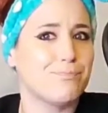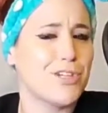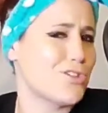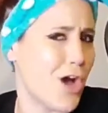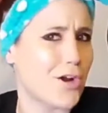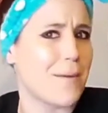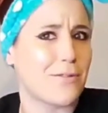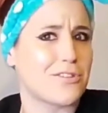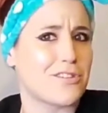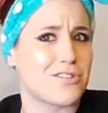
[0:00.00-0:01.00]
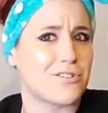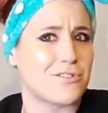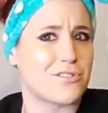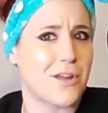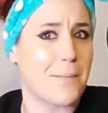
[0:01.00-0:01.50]
talk about this
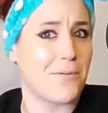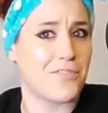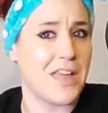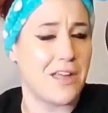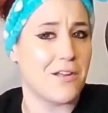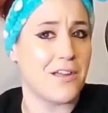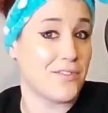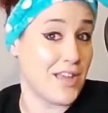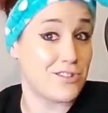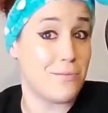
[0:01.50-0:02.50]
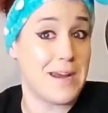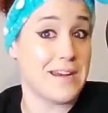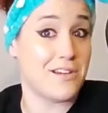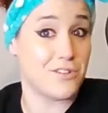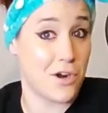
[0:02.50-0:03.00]
type of thing unless you made
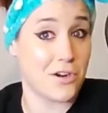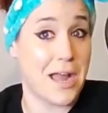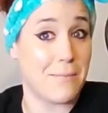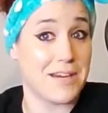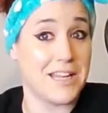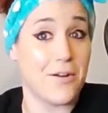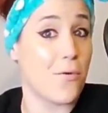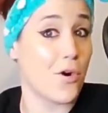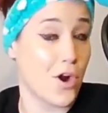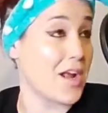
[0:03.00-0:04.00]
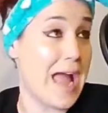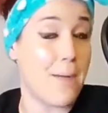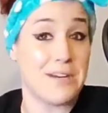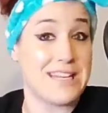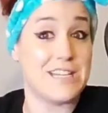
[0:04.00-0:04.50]
it a dark comedy or a
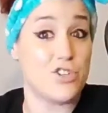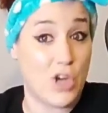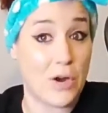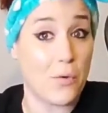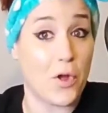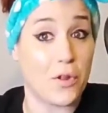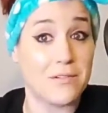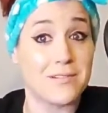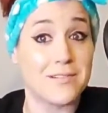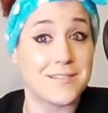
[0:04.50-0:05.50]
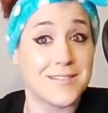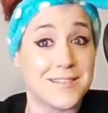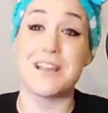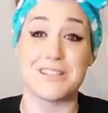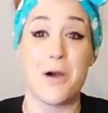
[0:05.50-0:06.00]
comedy in general.
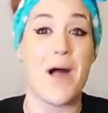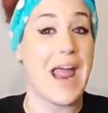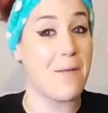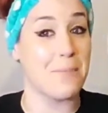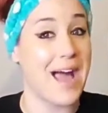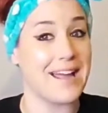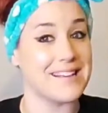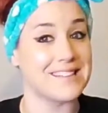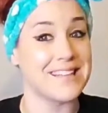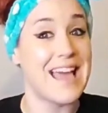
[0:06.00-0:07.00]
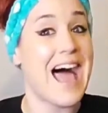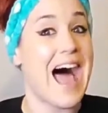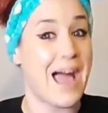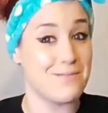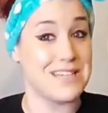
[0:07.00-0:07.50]
You guys know I am biased.
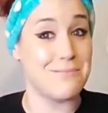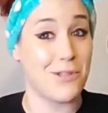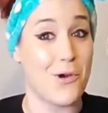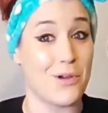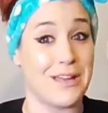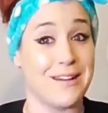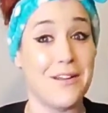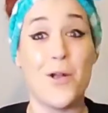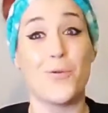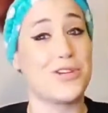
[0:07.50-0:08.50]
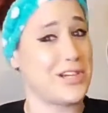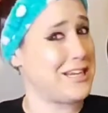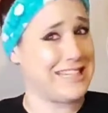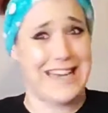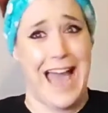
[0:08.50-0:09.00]
I'm Team Logan, which
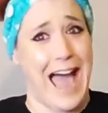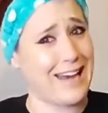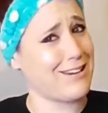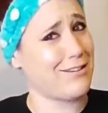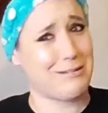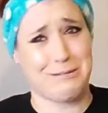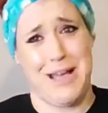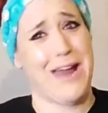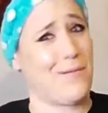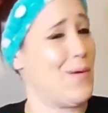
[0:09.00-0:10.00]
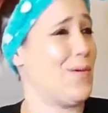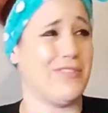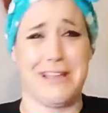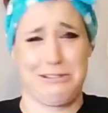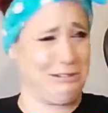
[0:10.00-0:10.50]
is not, I don't know if
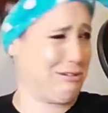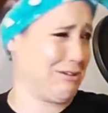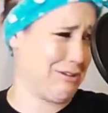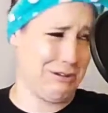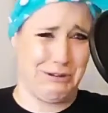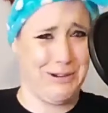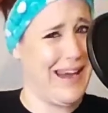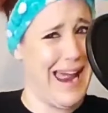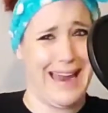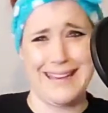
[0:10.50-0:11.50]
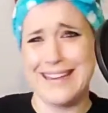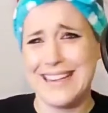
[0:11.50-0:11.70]
that's good or not.